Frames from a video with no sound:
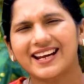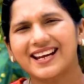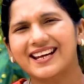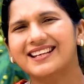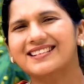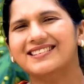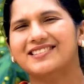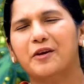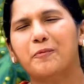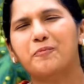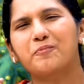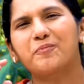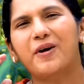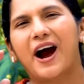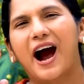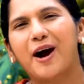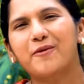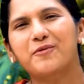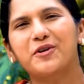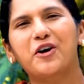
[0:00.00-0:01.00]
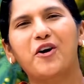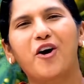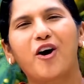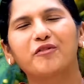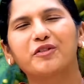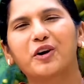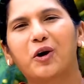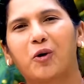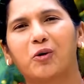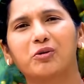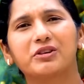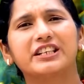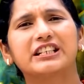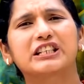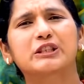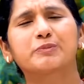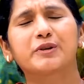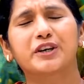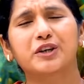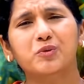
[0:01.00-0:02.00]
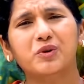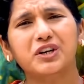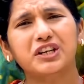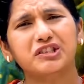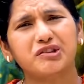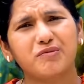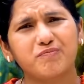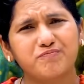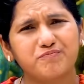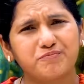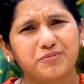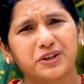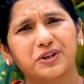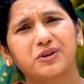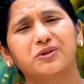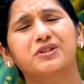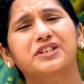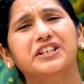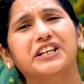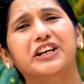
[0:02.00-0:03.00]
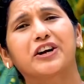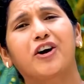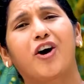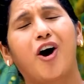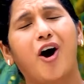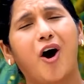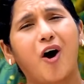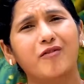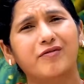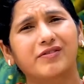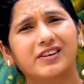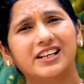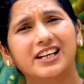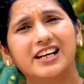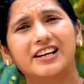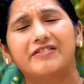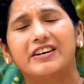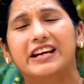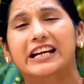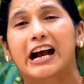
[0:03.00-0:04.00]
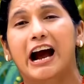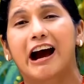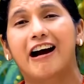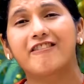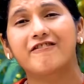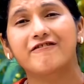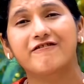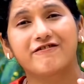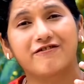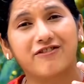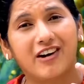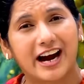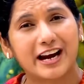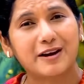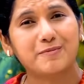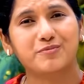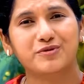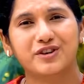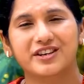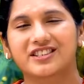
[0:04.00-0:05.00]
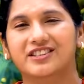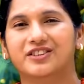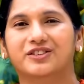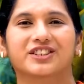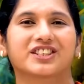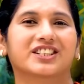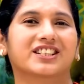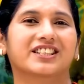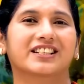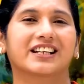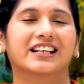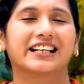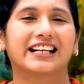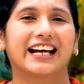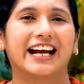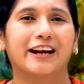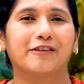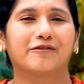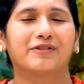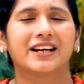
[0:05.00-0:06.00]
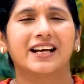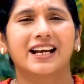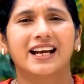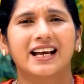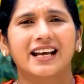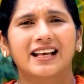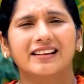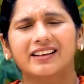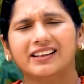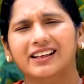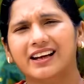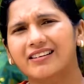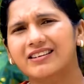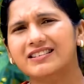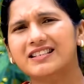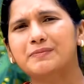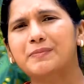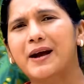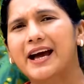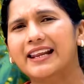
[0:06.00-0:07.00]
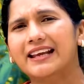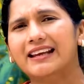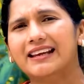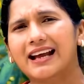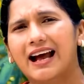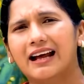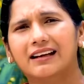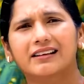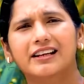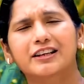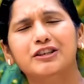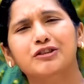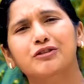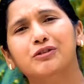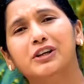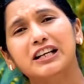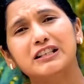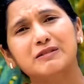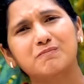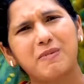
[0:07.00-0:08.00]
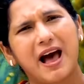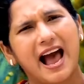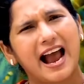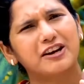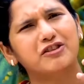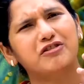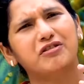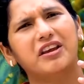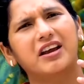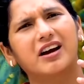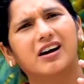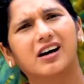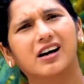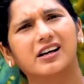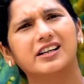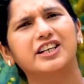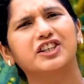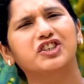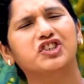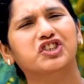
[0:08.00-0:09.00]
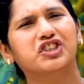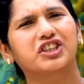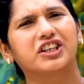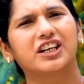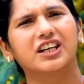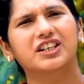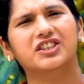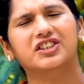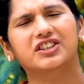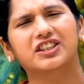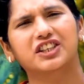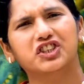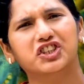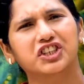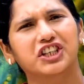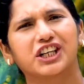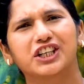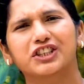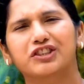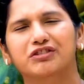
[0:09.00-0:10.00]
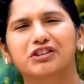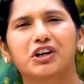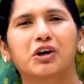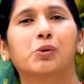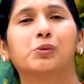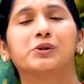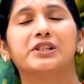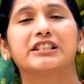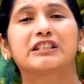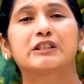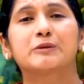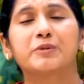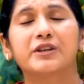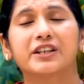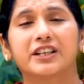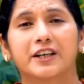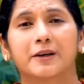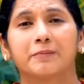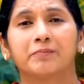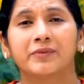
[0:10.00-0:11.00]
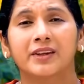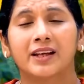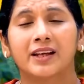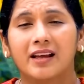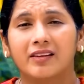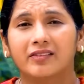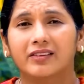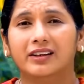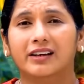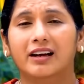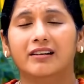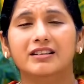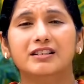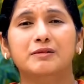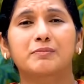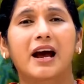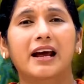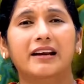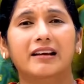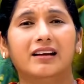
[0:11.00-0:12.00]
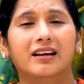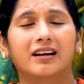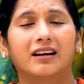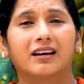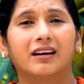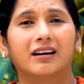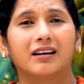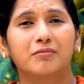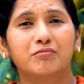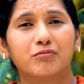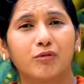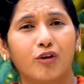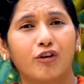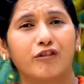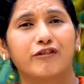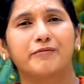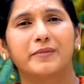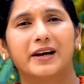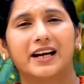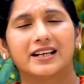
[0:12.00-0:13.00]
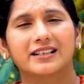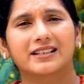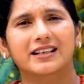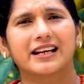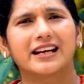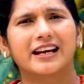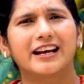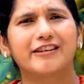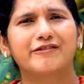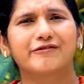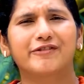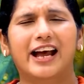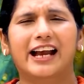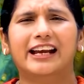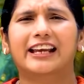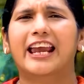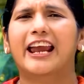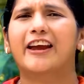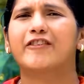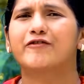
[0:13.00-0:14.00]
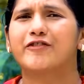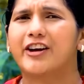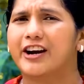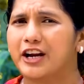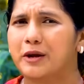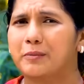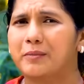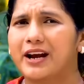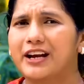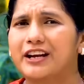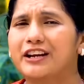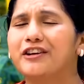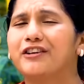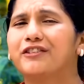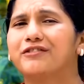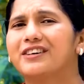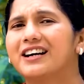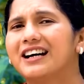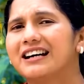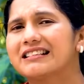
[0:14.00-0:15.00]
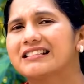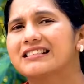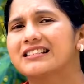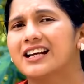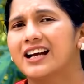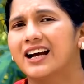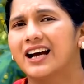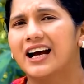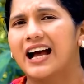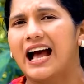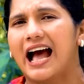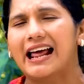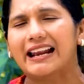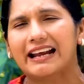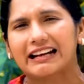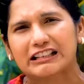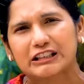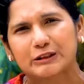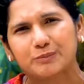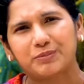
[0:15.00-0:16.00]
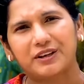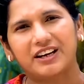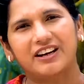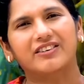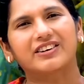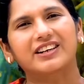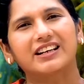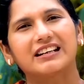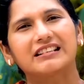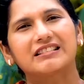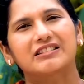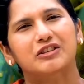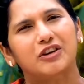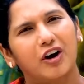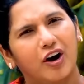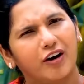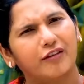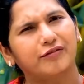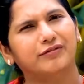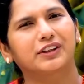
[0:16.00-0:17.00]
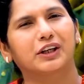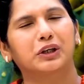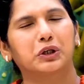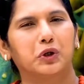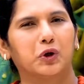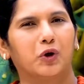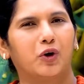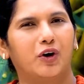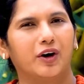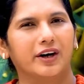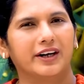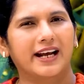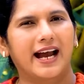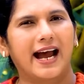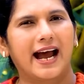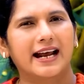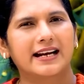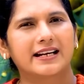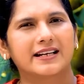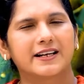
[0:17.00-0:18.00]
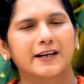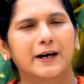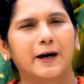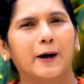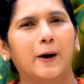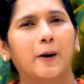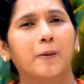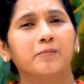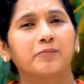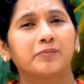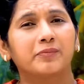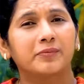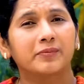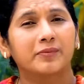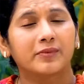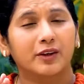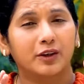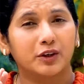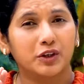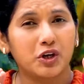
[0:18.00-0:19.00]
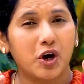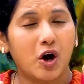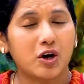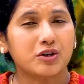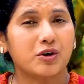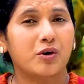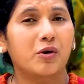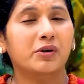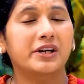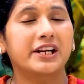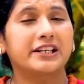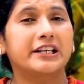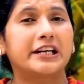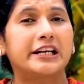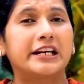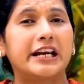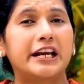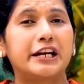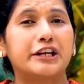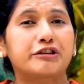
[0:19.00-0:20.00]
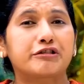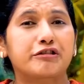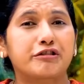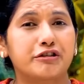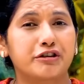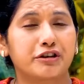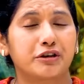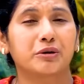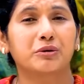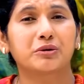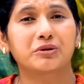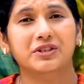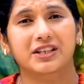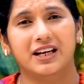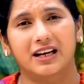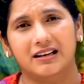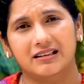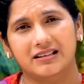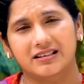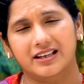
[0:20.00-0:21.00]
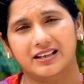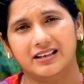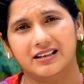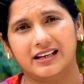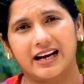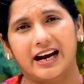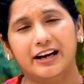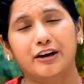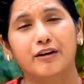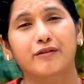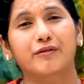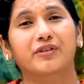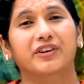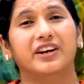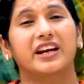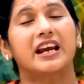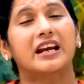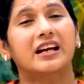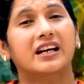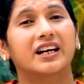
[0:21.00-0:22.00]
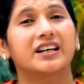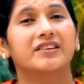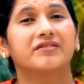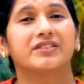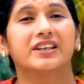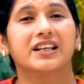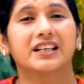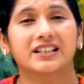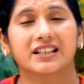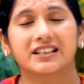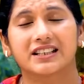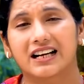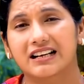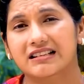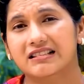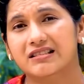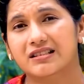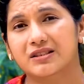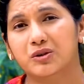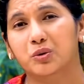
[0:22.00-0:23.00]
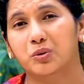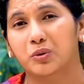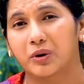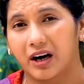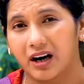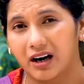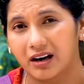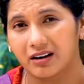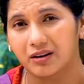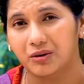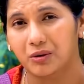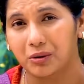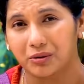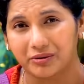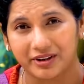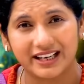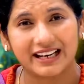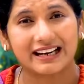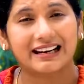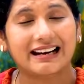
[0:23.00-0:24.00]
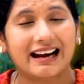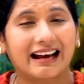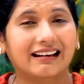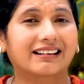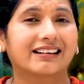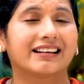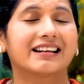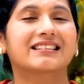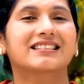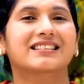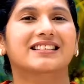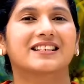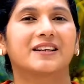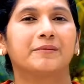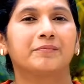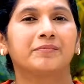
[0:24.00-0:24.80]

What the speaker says: is the power of the Holy Spirit, what is the beauty of living a vibrant Christian life. The charismatic Catholics took us back to the early church, the Church of the Holy Spirit. The charismatic movement, in fact, gave very many of us an experience of the Lord, and not only did it introduce us, it kind of reconverted us who are already Catholics,